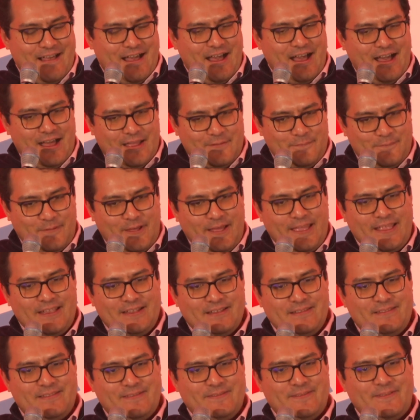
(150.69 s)
I
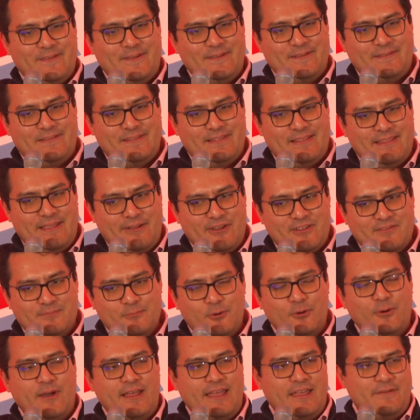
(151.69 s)
find that there is
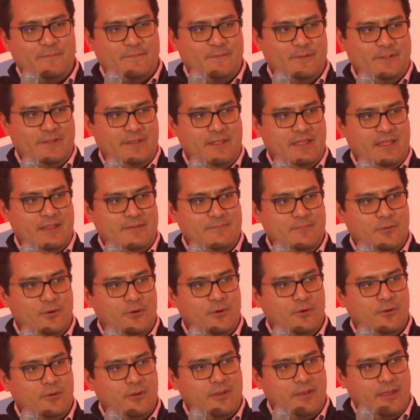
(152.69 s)
more effort and
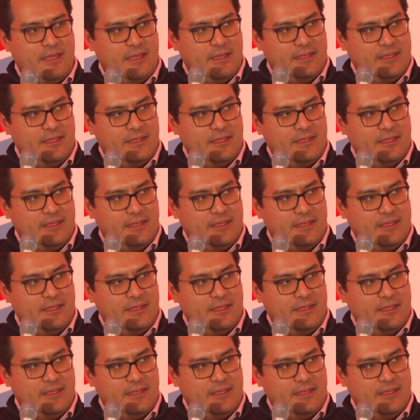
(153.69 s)
more